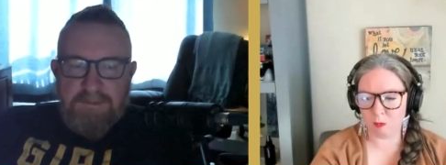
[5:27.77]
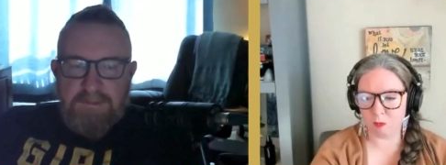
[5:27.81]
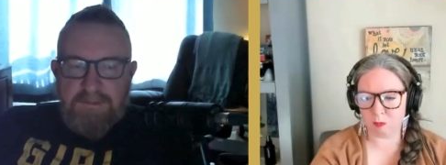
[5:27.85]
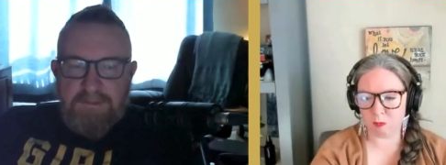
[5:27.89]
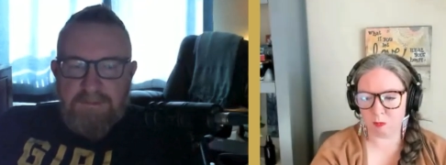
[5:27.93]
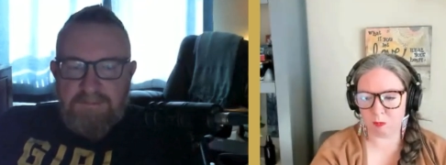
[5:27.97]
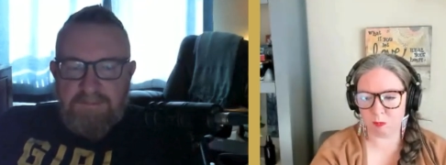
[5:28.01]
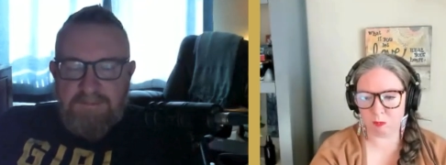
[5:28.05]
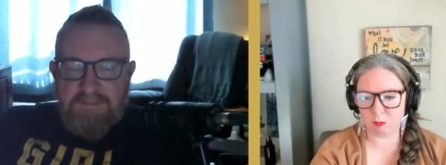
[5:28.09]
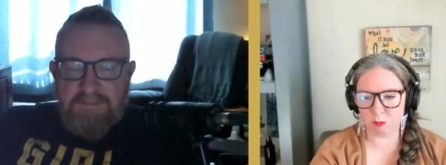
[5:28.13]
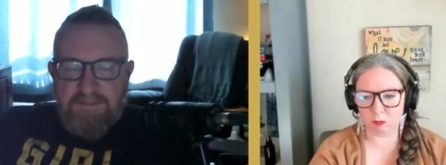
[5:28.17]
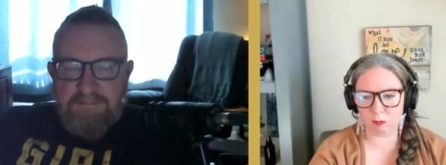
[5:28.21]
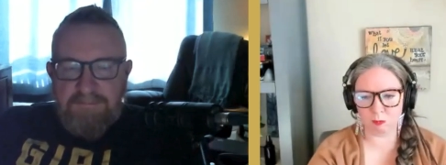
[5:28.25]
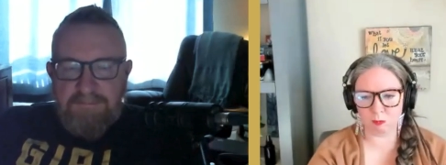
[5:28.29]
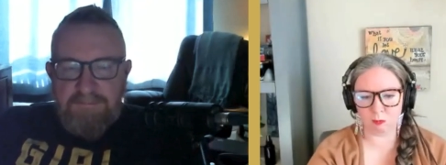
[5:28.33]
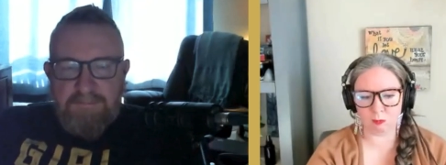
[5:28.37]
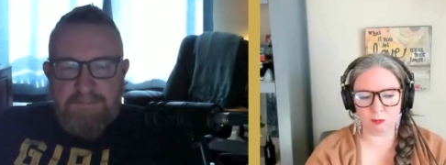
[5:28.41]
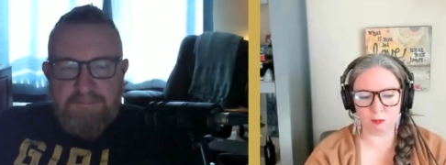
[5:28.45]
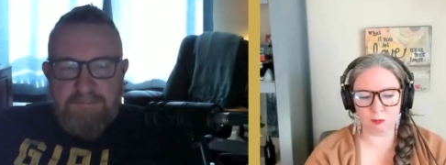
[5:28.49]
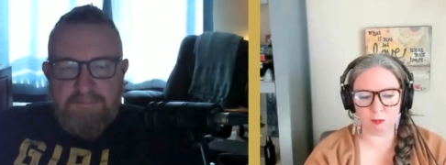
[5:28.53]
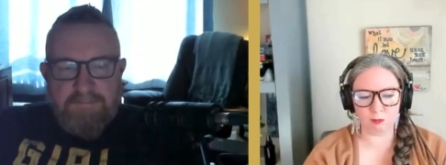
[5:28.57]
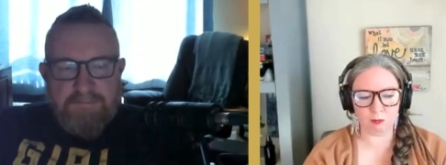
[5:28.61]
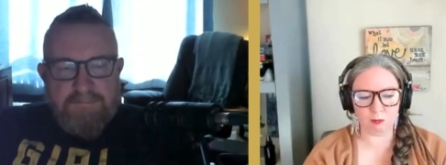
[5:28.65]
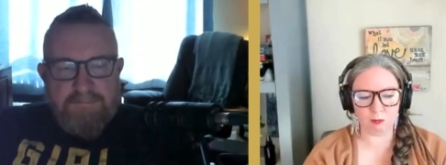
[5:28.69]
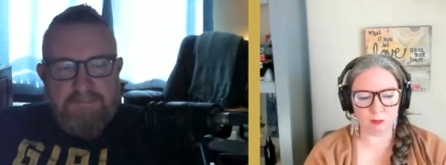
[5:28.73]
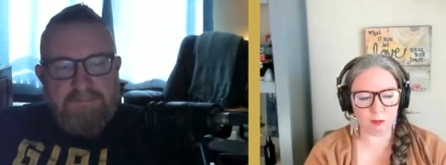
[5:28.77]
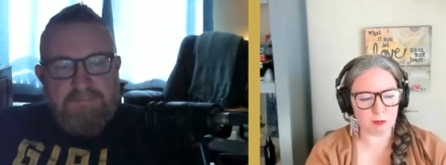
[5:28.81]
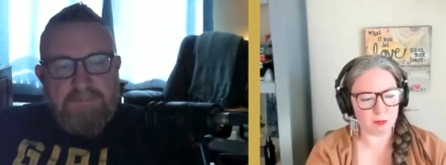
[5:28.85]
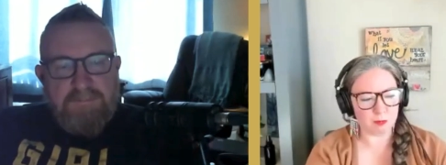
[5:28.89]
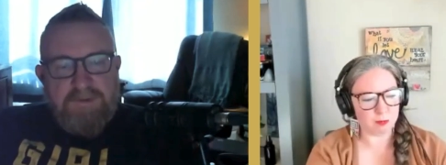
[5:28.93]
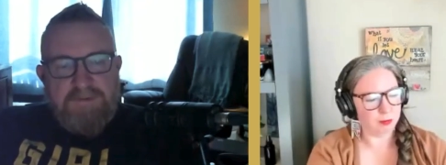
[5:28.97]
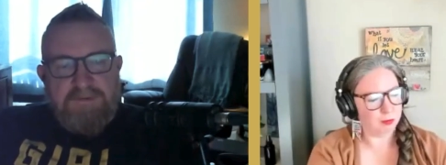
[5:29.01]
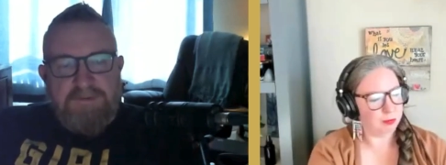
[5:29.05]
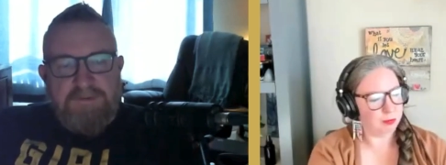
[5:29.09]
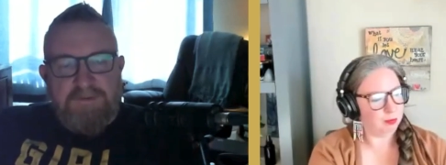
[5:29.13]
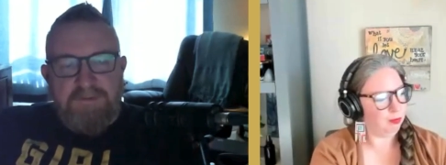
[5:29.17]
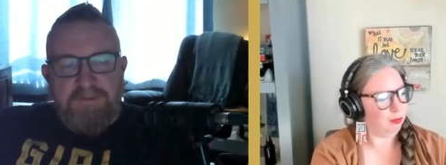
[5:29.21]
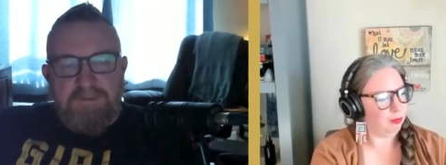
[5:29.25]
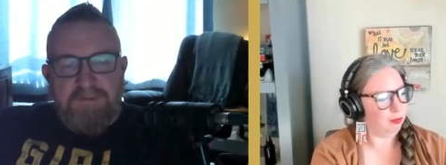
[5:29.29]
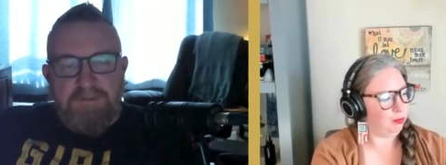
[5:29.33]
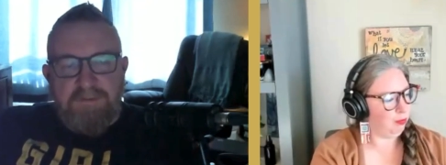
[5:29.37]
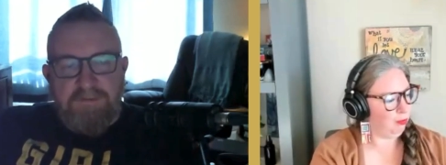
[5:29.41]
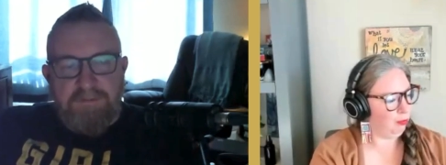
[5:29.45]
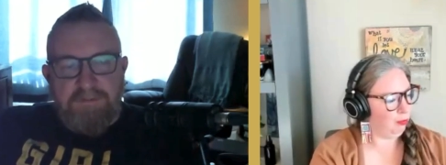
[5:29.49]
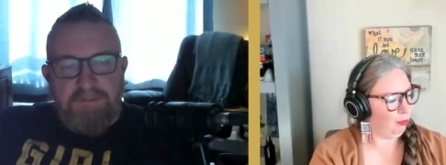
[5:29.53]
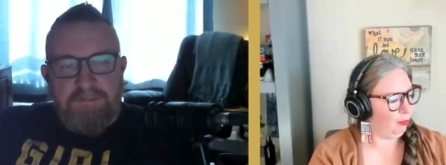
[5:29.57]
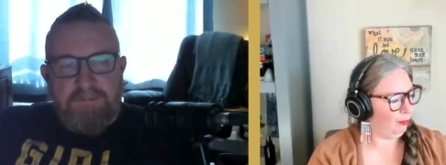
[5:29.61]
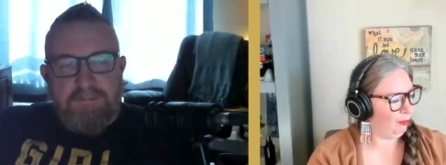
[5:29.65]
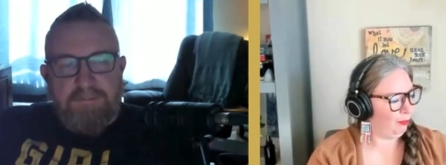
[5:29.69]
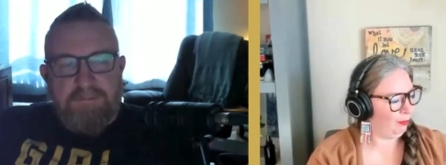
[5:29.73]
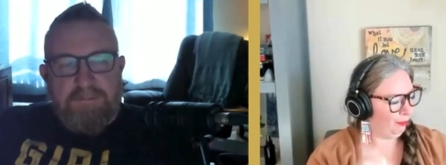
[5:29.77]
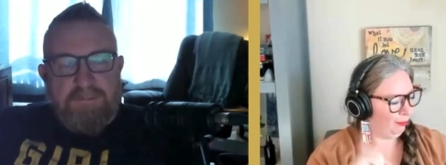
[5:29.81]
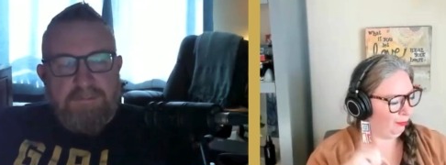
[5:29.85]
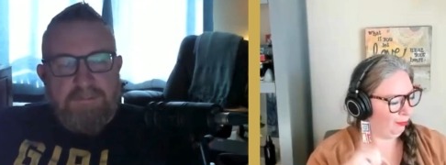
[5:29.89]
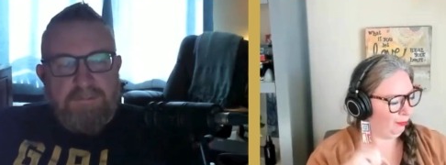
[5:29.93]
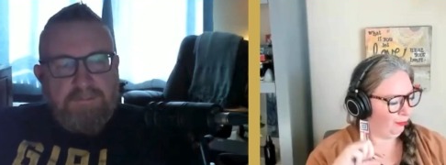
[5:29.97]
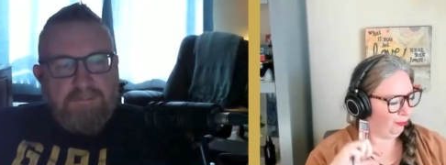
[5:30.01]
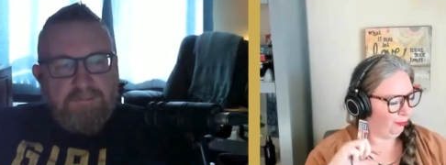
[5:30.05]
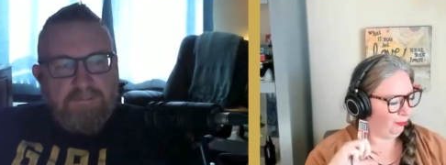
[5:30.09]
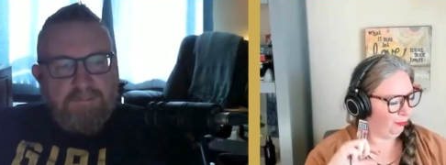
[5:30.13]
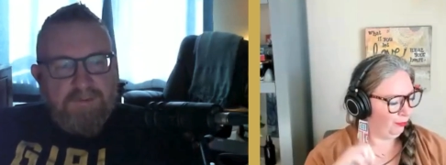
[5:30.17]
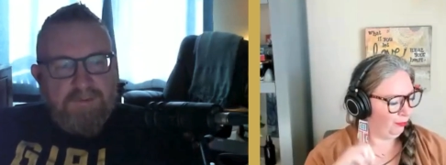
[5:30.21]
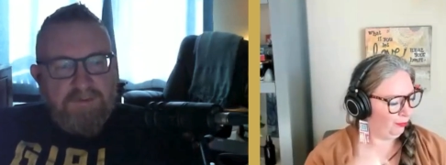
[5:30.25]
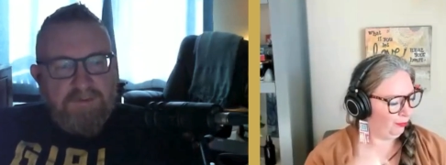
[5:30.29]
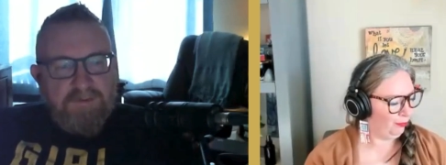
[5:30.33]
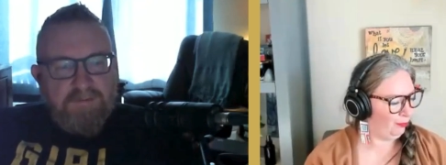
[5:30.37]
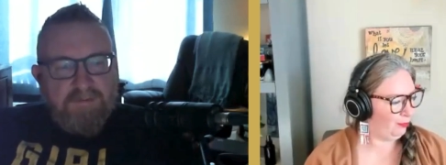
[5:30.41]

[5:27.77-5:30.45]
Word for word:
Speaker 1: as I've mentioned to you many